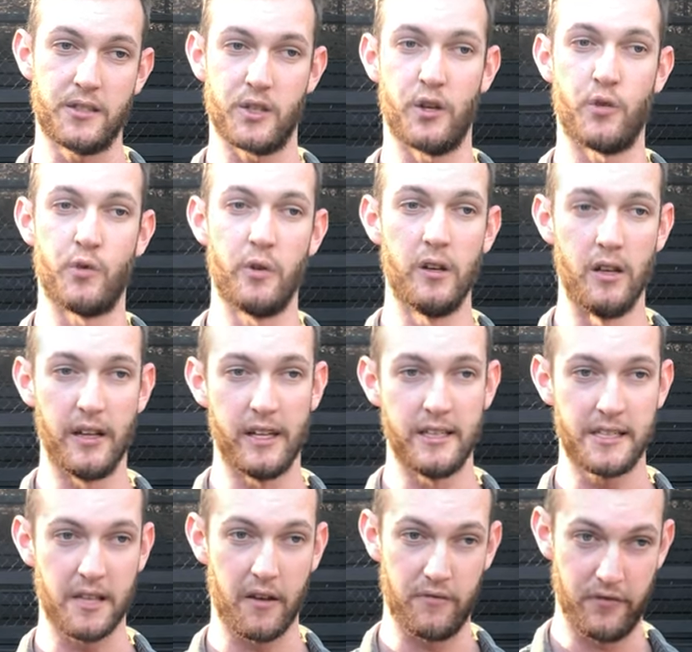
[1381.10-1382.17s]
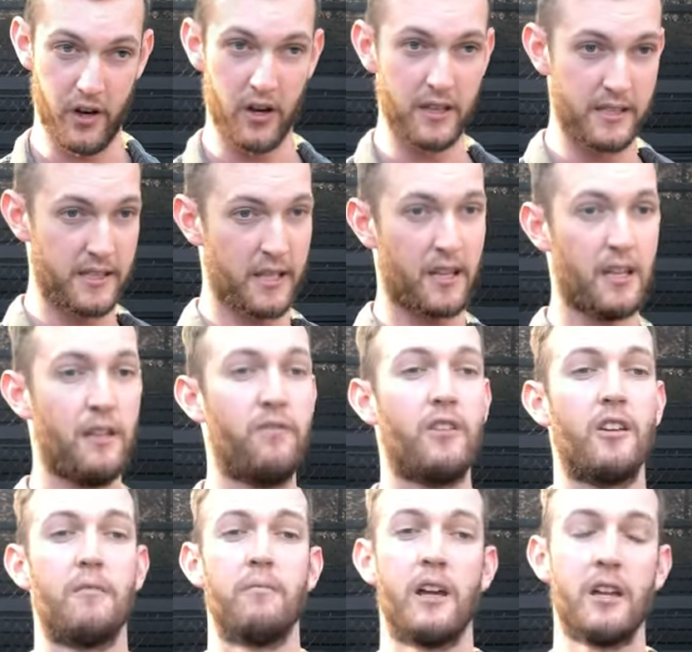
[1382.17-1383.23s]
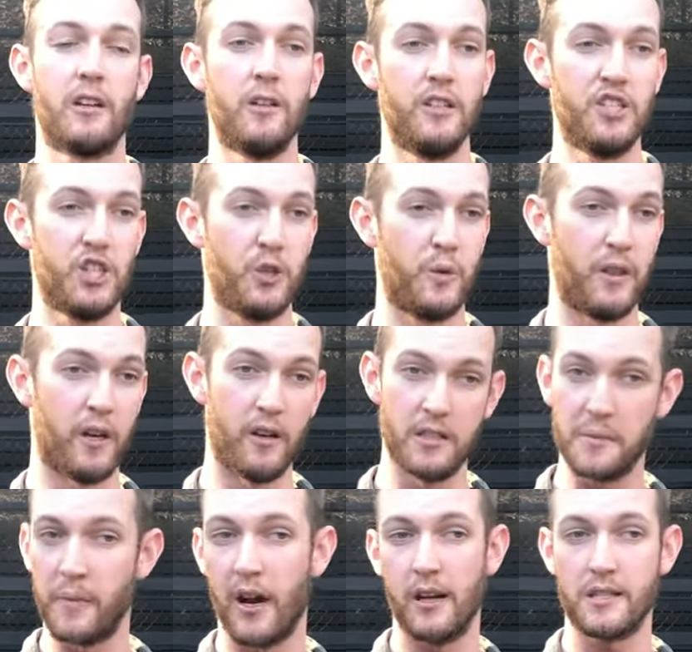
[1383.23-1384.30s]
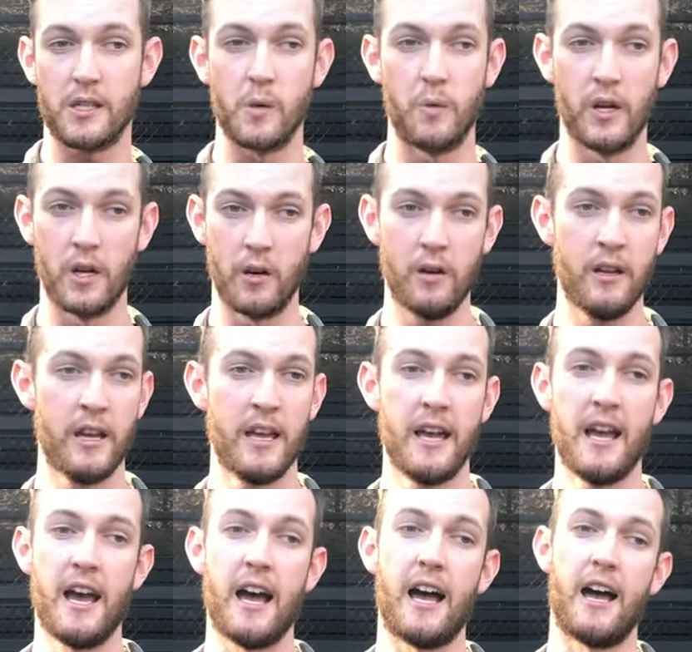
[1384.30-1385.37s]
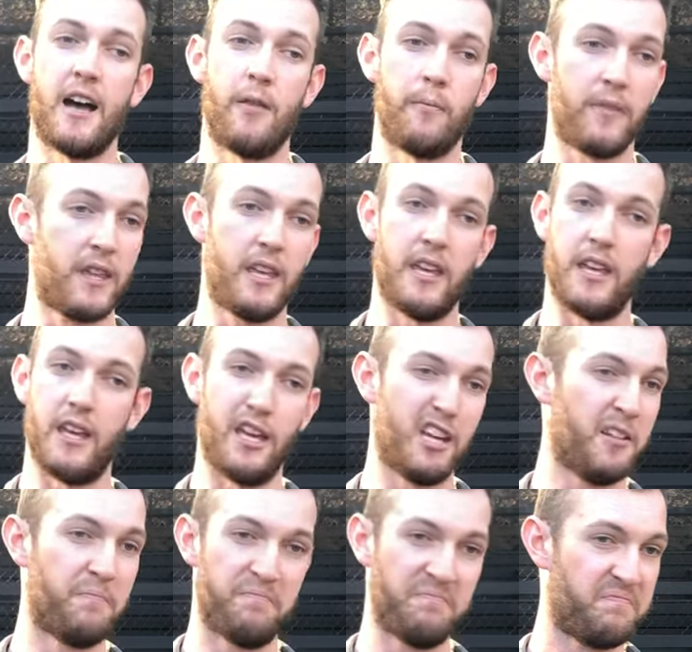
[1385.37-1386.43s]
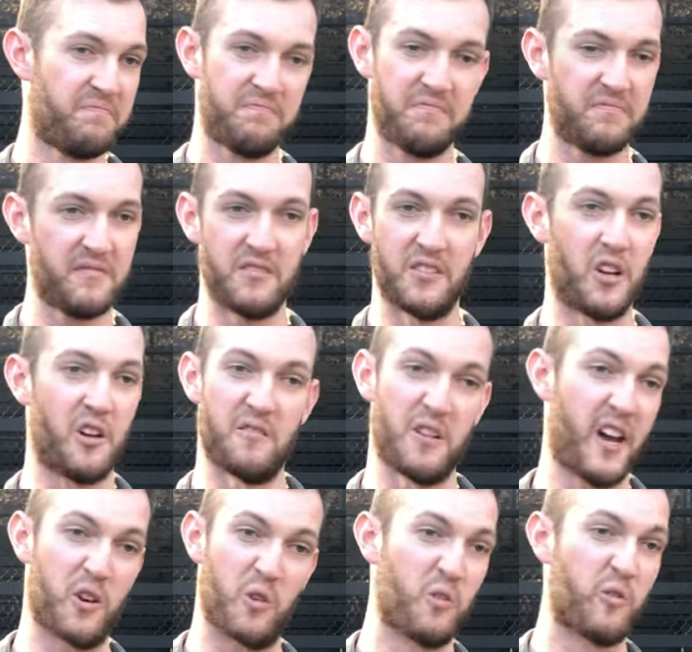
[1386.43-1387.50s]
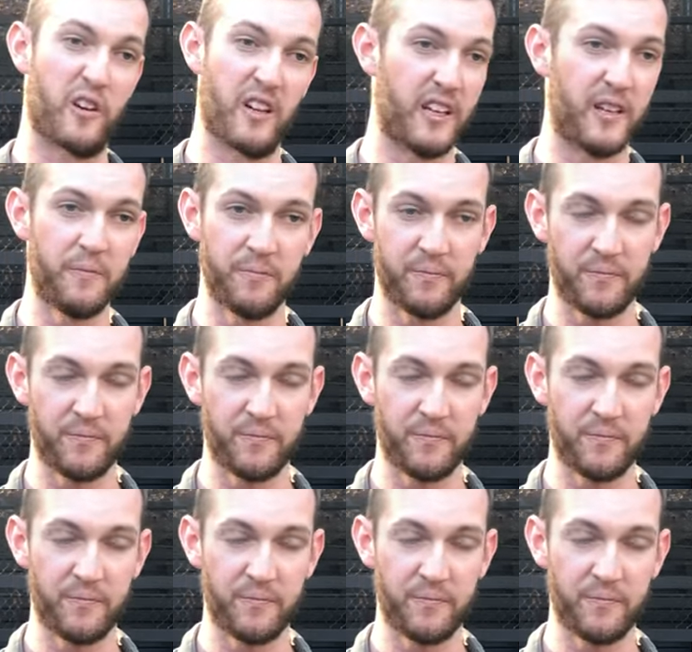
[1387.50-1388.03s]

So it really is a very significant medical issue in those parts of the world. Here, not at all, really.